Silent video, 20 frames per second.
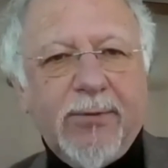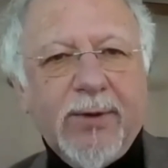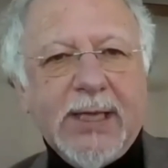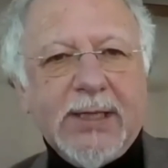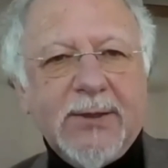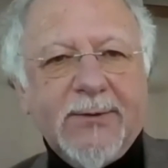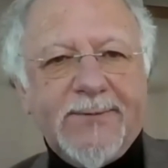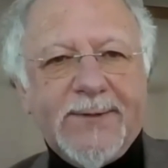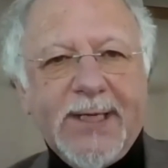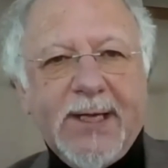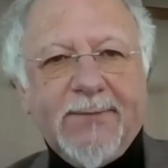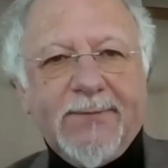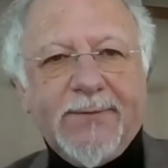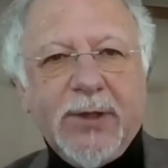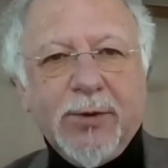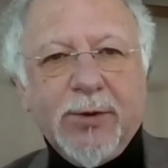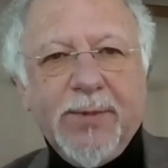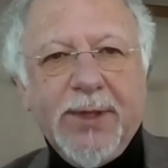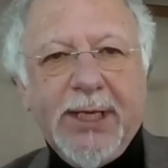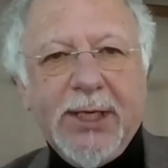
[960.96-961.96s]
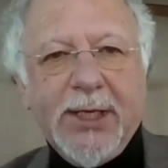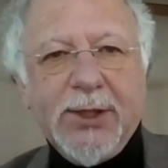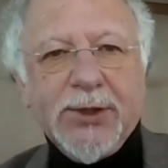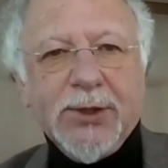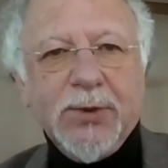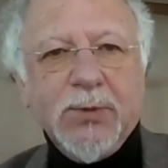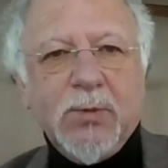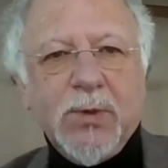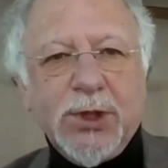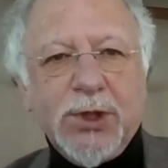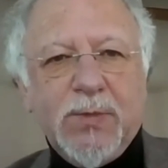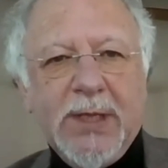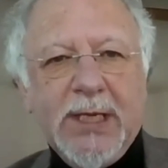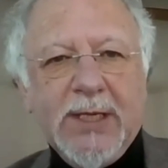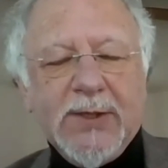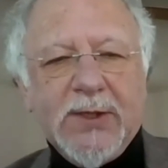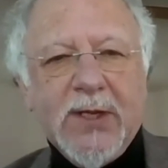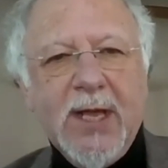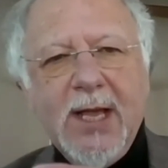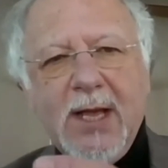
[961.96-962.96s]
a right of self-determination, which
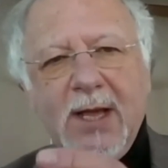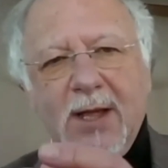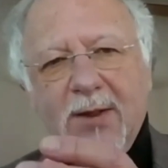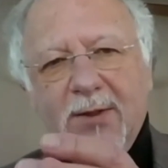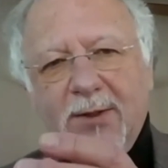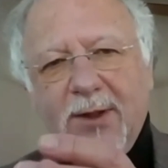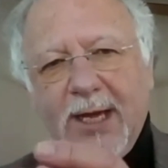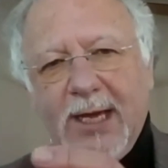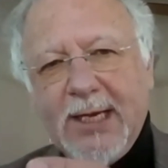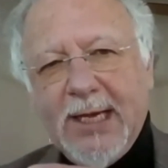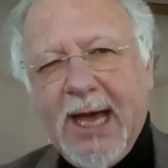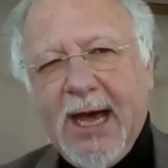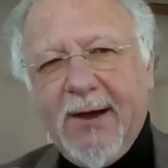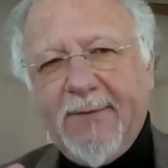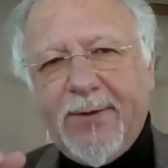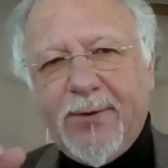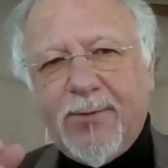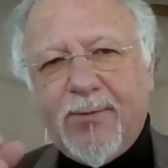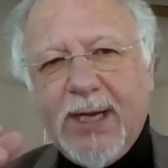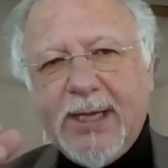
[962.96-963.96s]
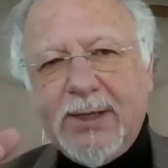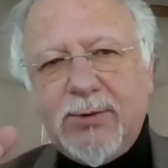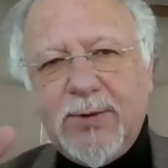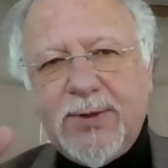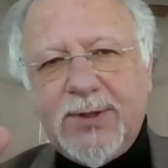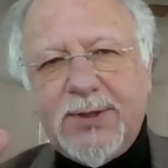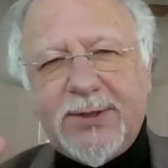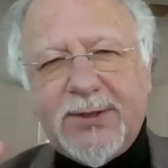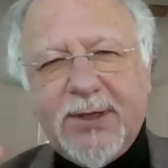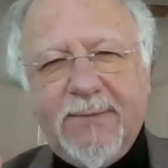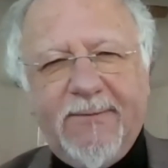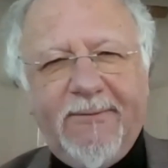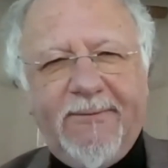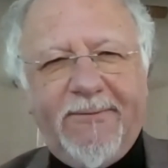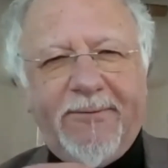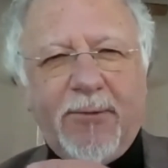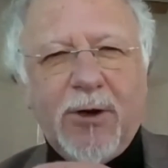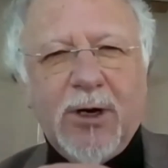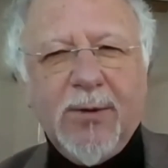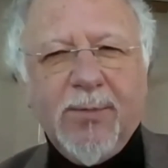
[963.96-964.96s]
means they have the right to some
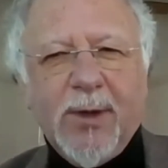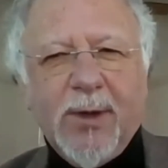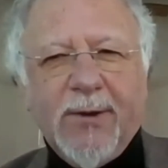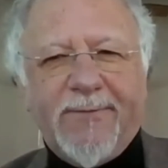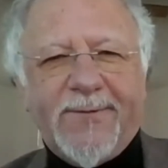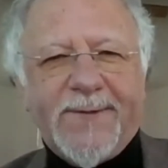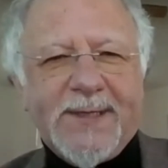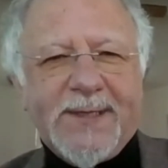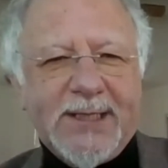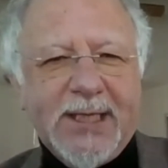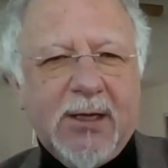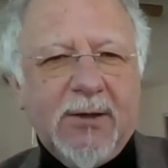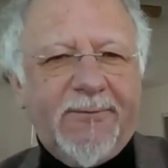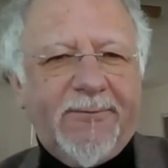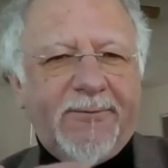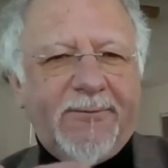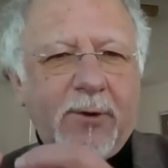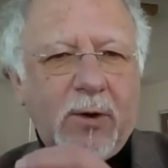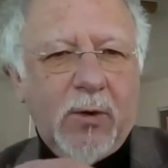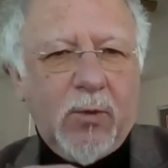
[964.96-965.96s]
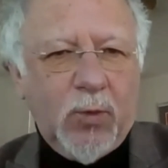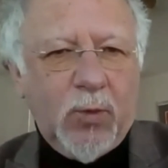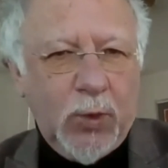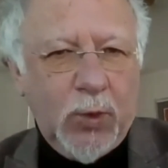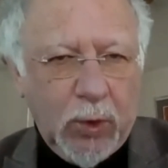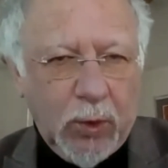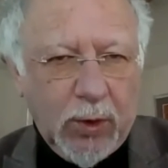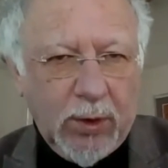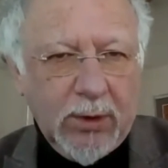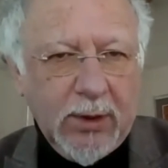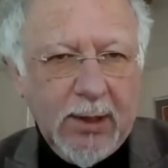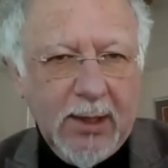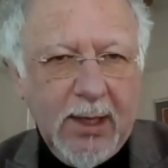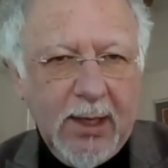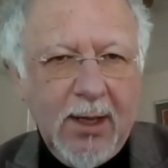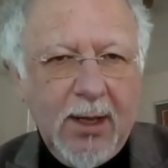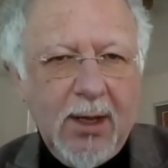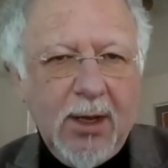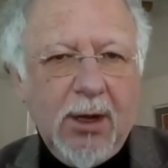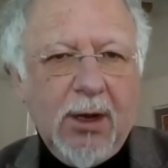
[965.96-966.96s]
form of self-rule,
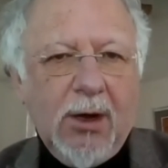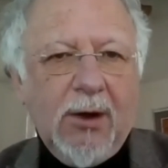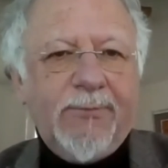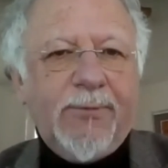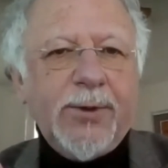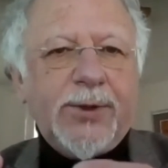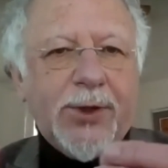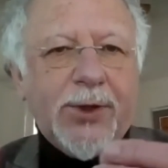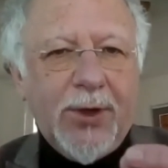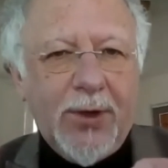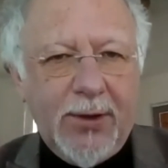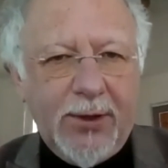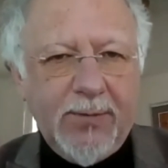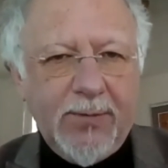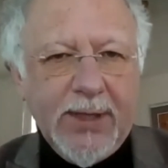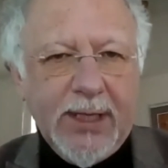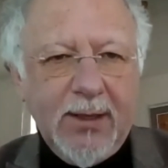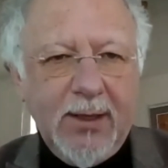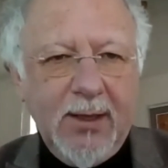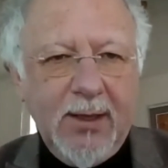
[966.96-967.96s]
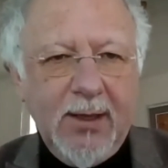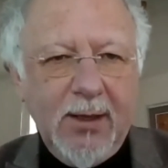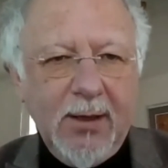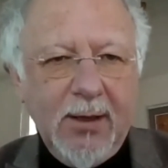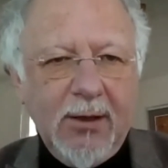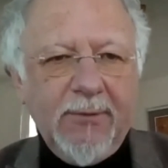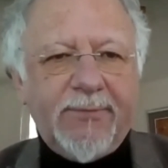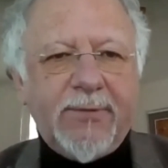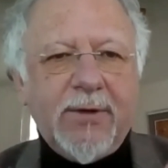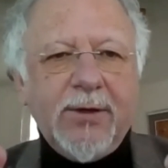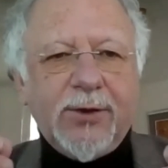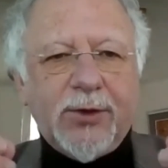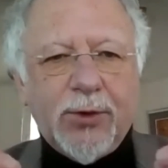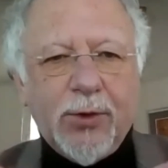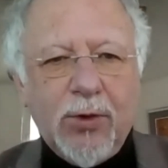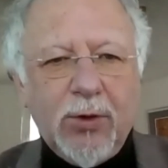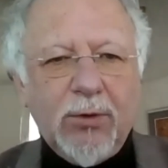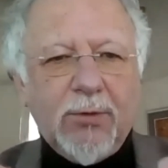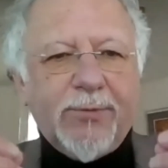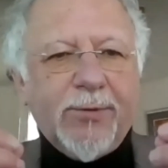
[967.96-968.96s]
of autonomy, of
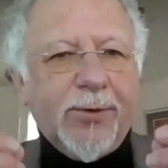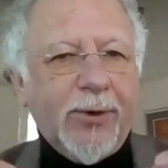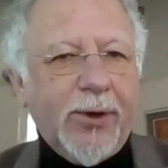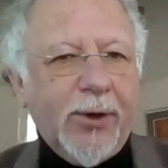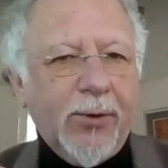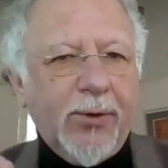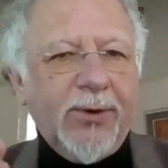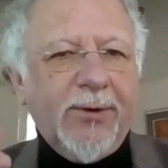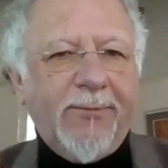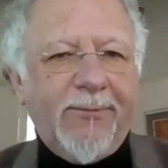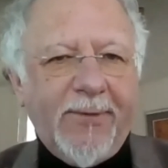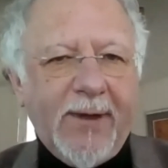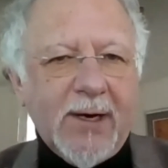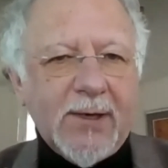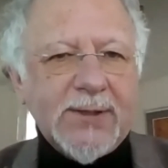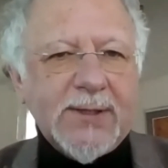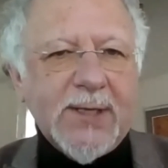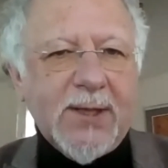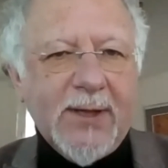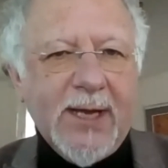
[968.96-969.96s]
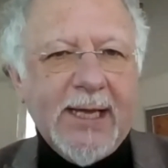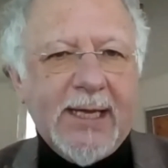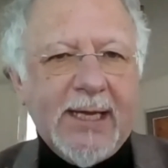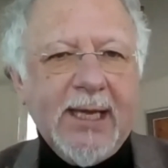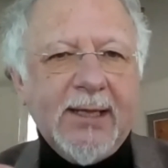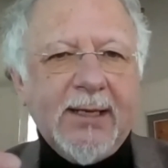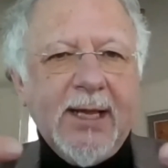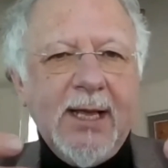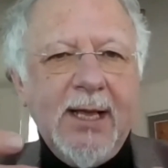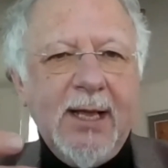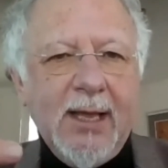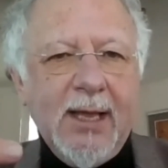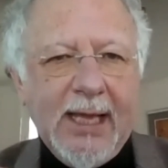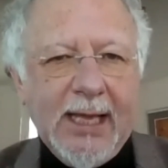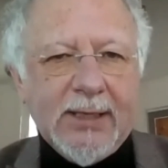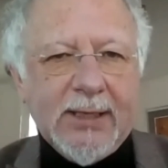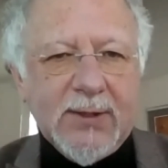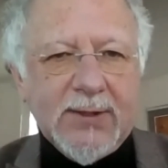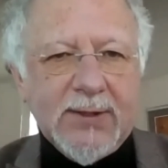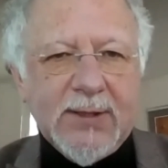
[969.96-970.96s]
control over their own affairs that they can
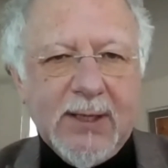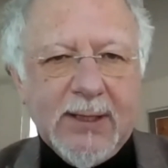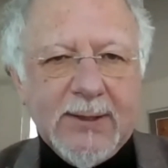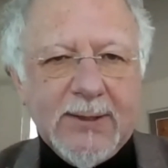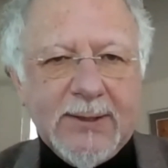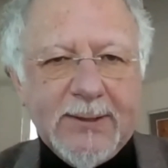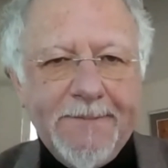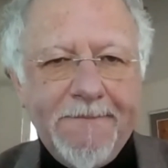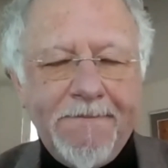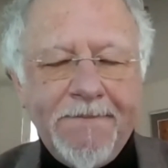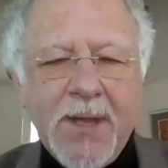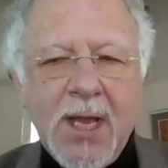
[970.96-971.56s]
exercise.